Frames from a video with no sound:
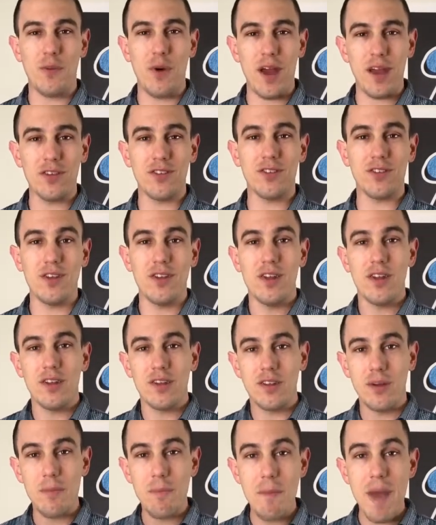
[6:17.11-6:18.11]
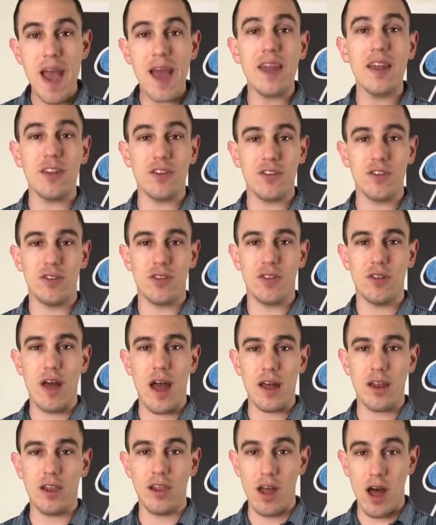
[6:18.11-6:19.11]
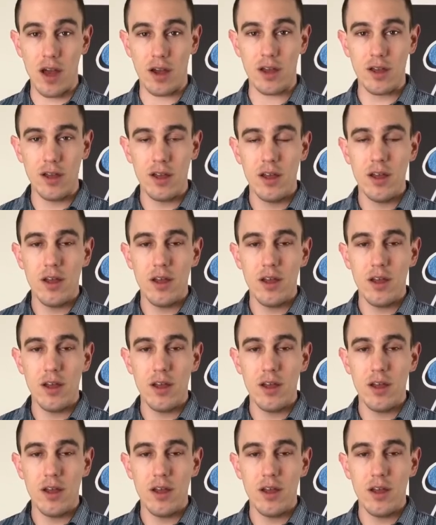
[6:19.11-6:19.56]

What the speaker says: ways to manage that luck.